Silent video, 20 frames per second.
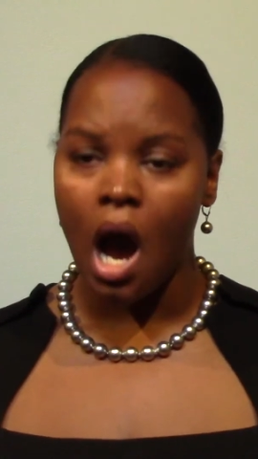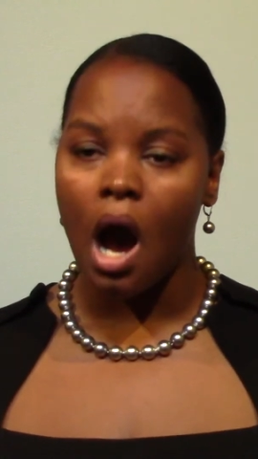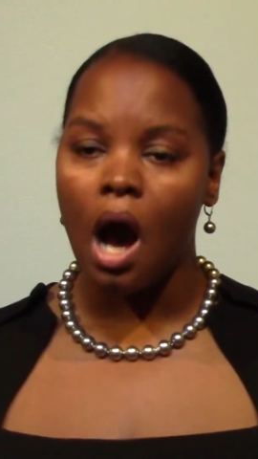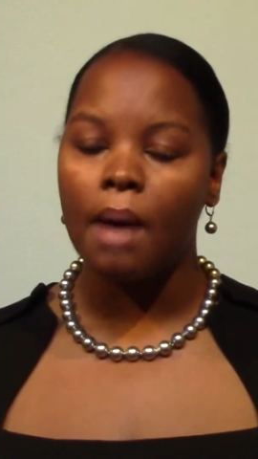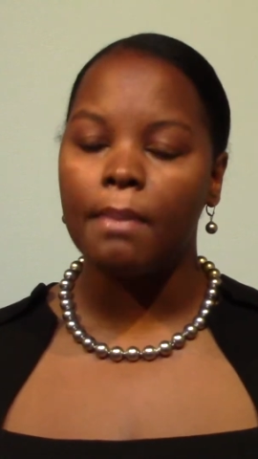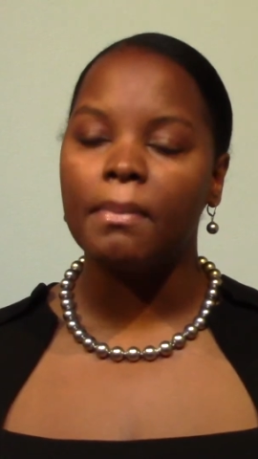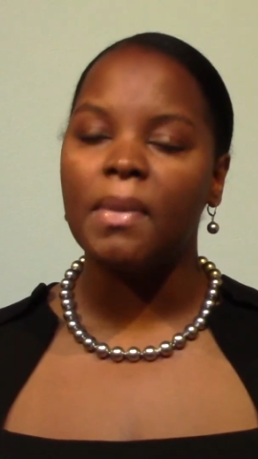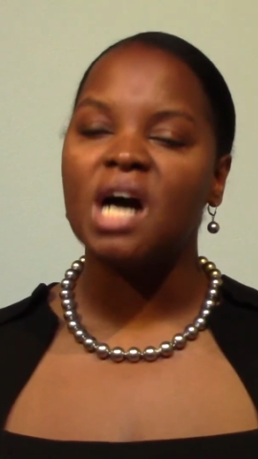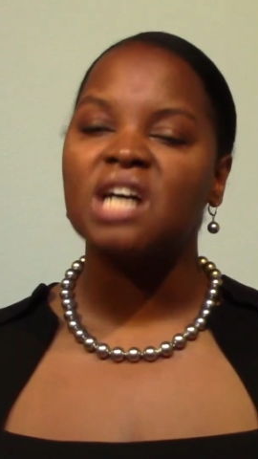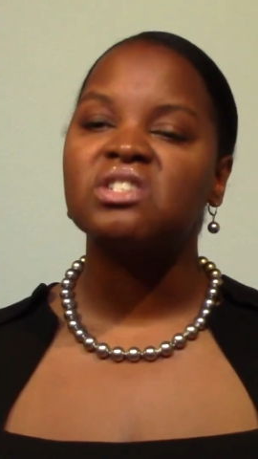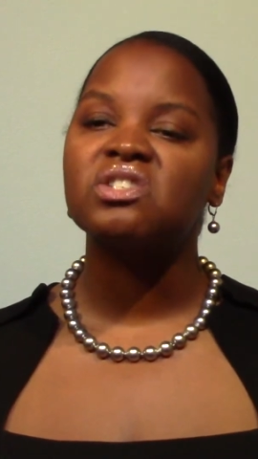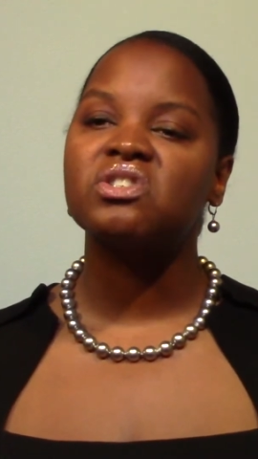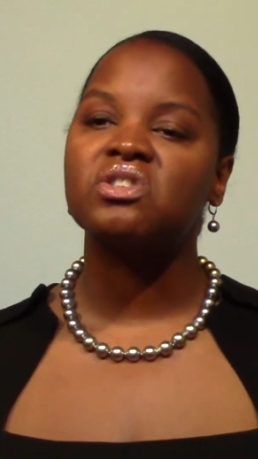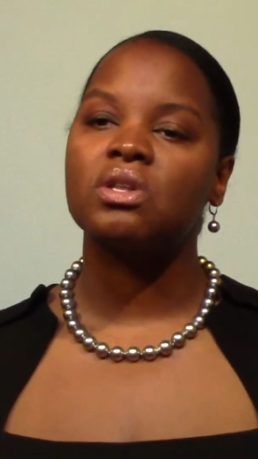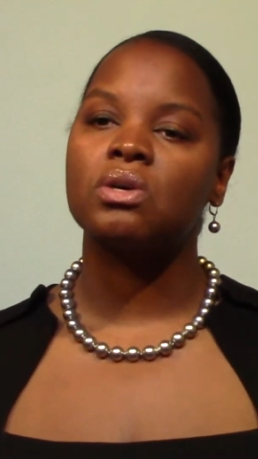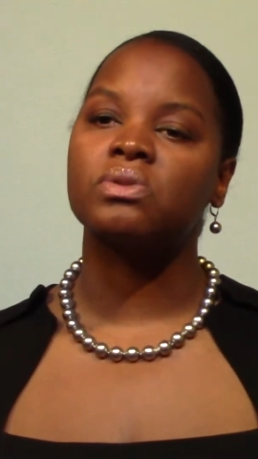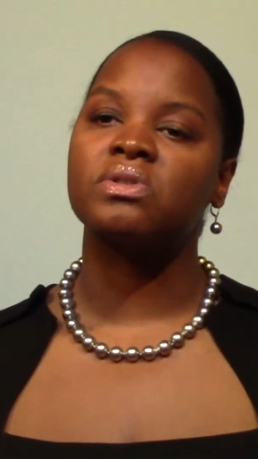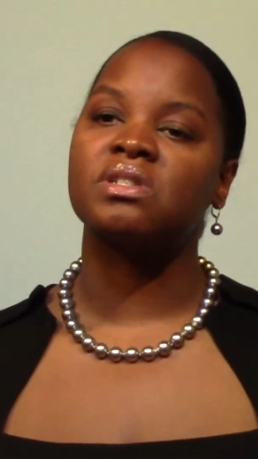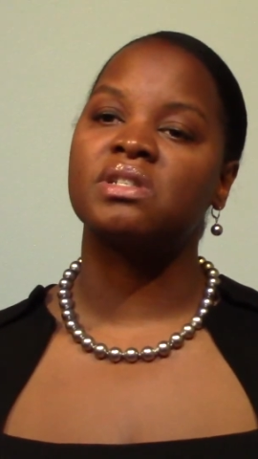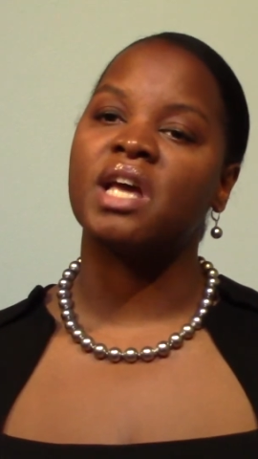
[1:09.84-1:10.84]
Amongst
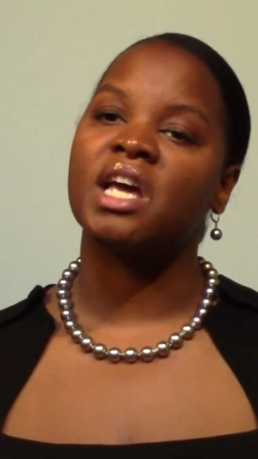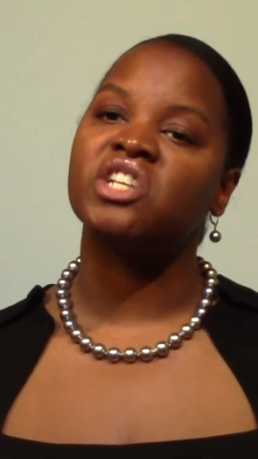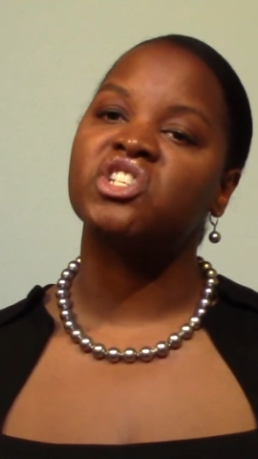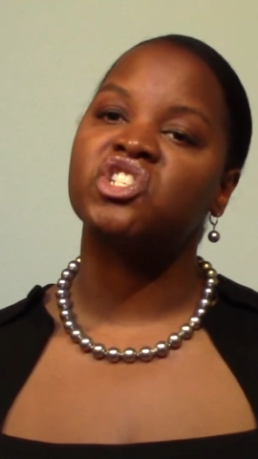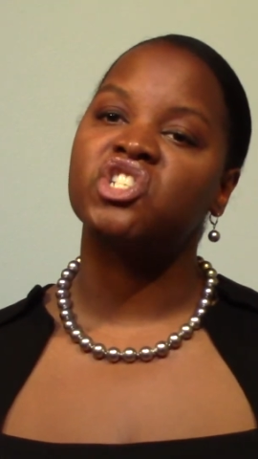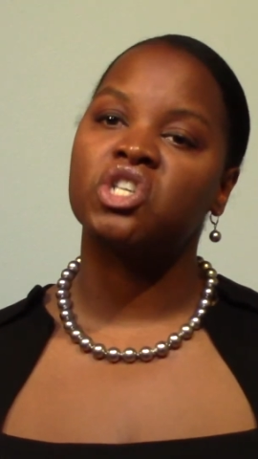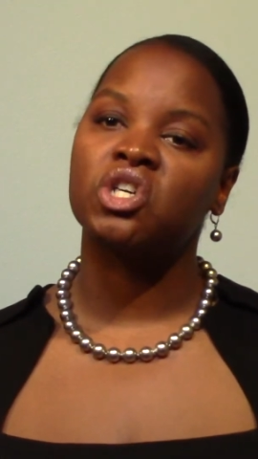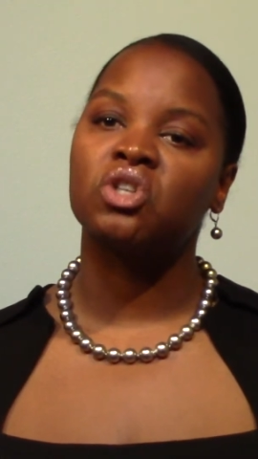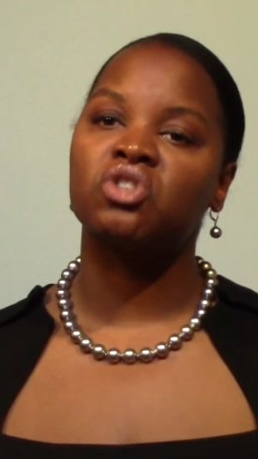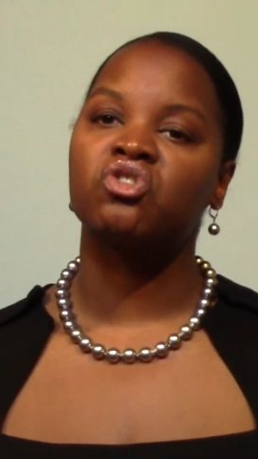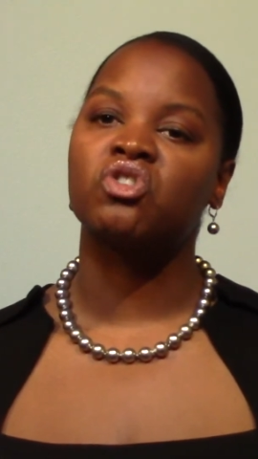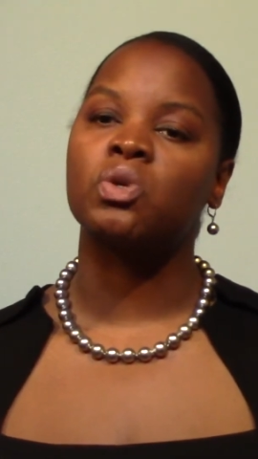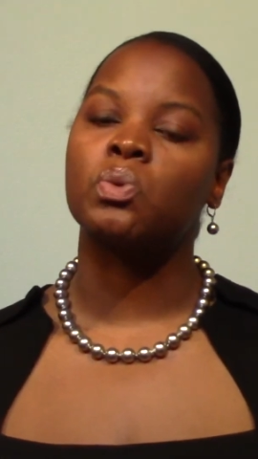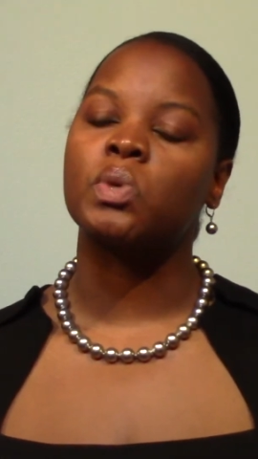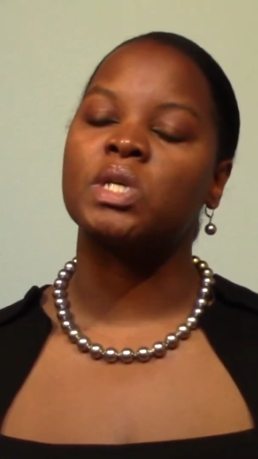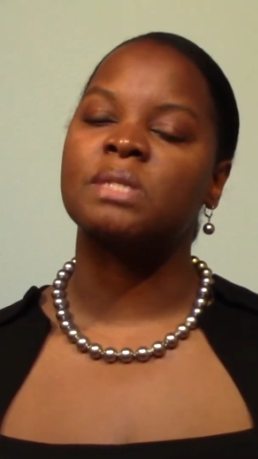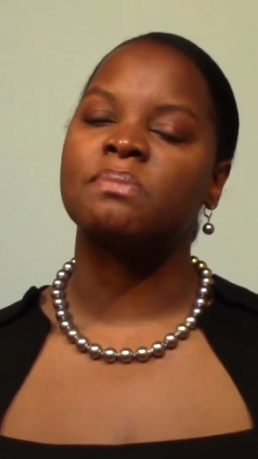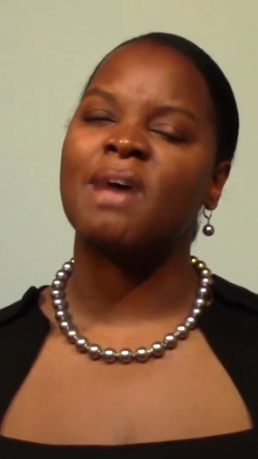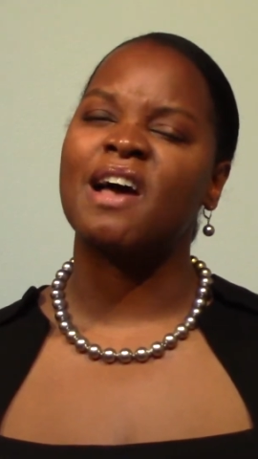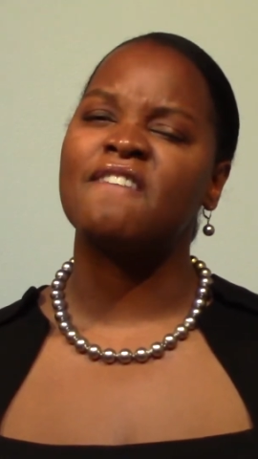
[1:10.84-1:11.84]
those dead children
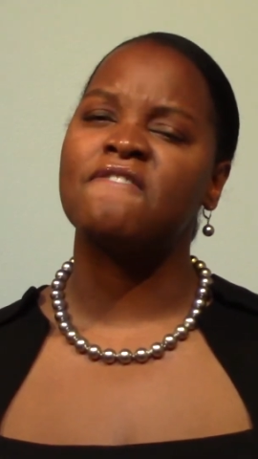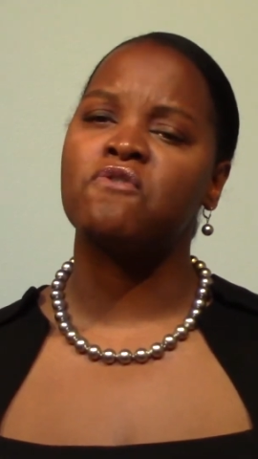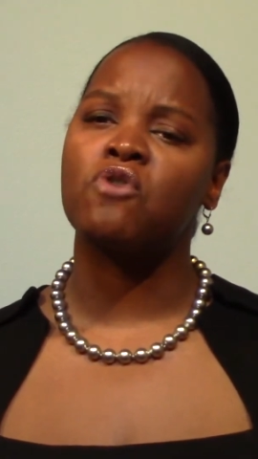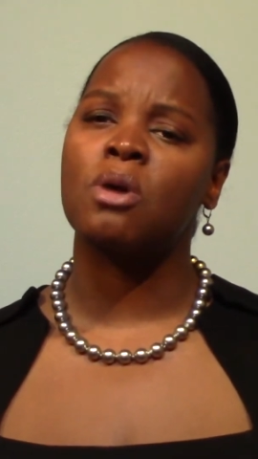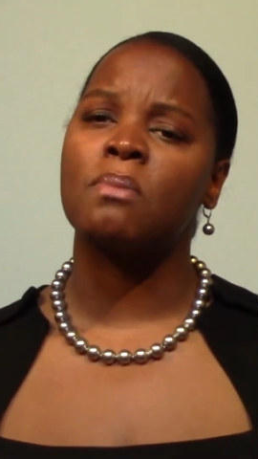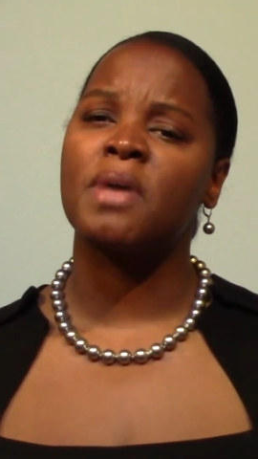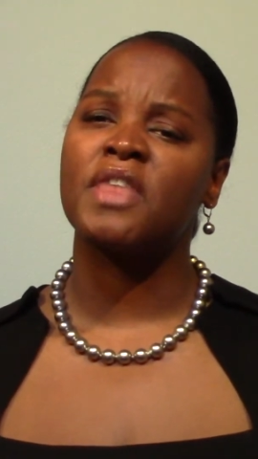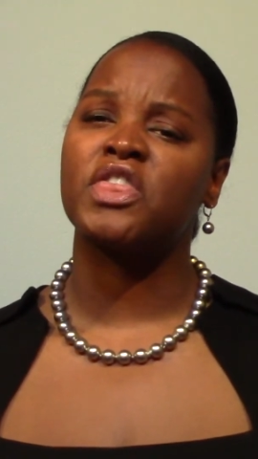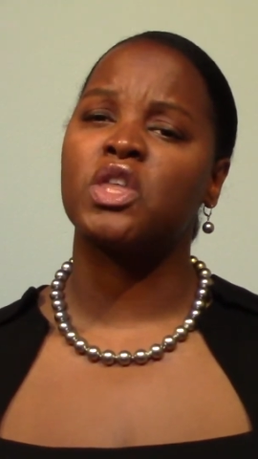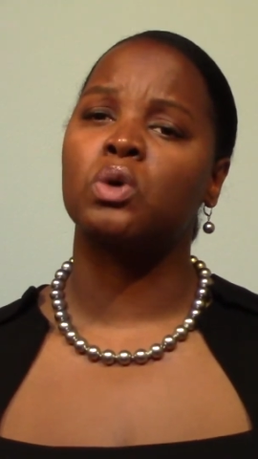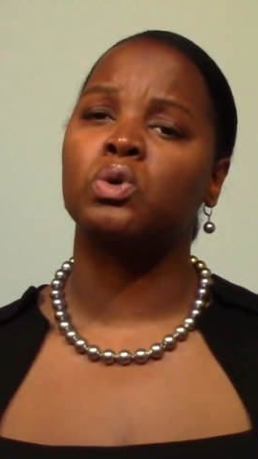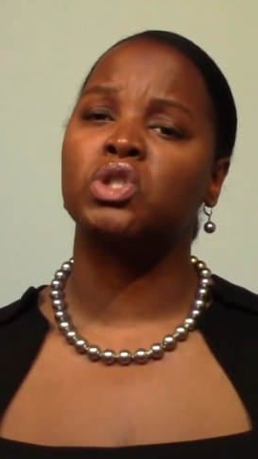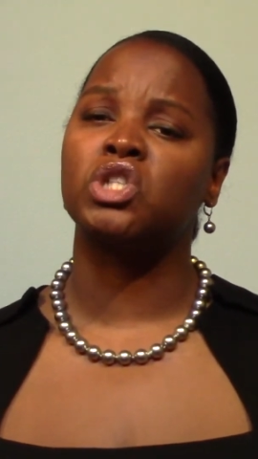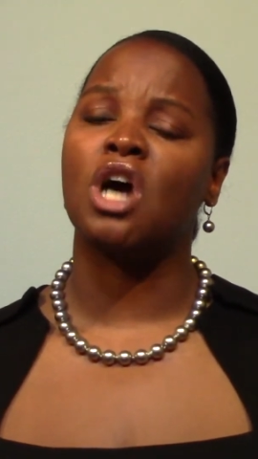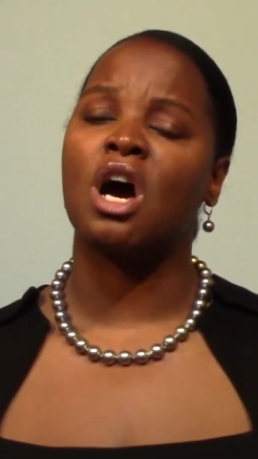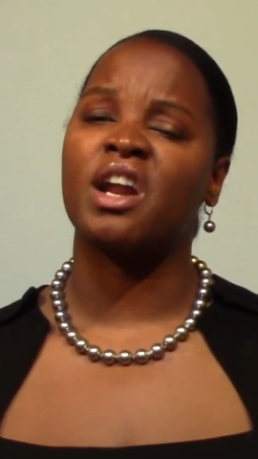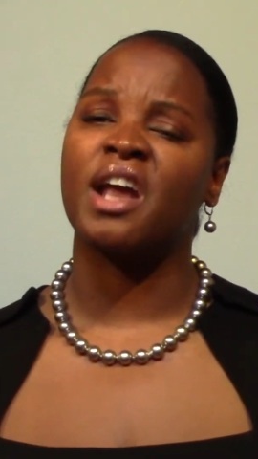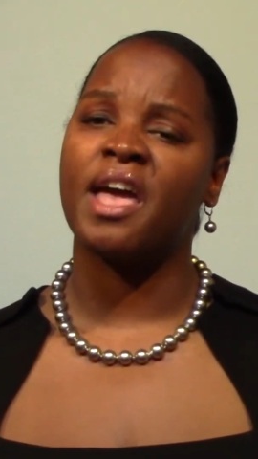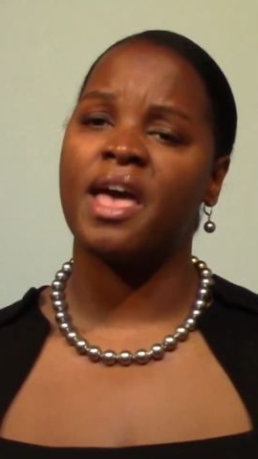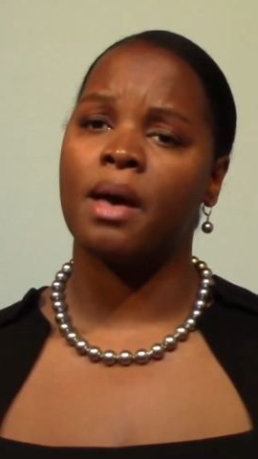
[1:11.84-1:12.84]
was my four-month-old
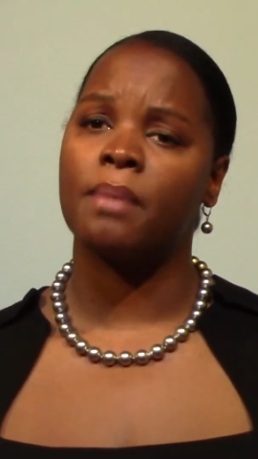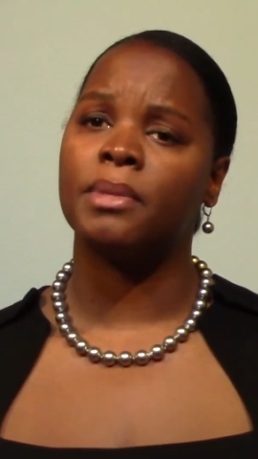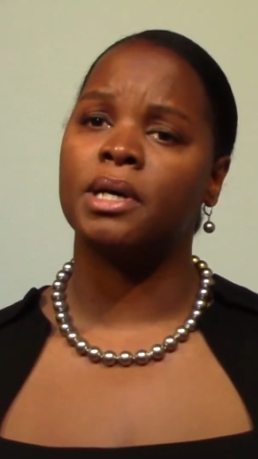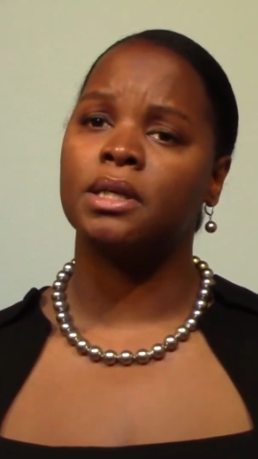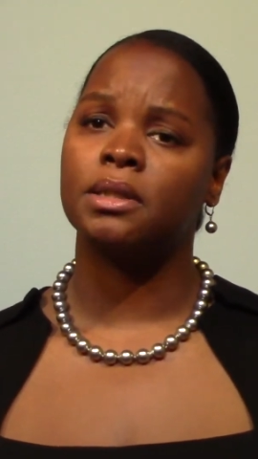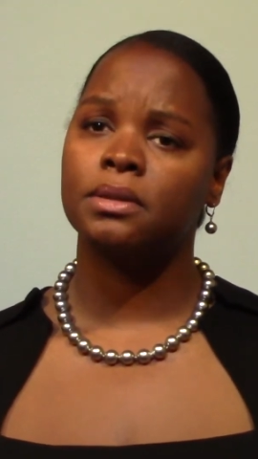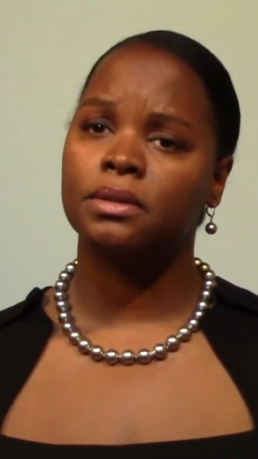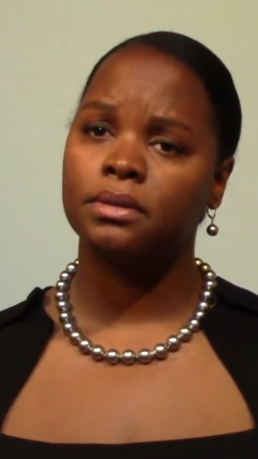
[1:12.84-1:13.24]
daughter, Emma.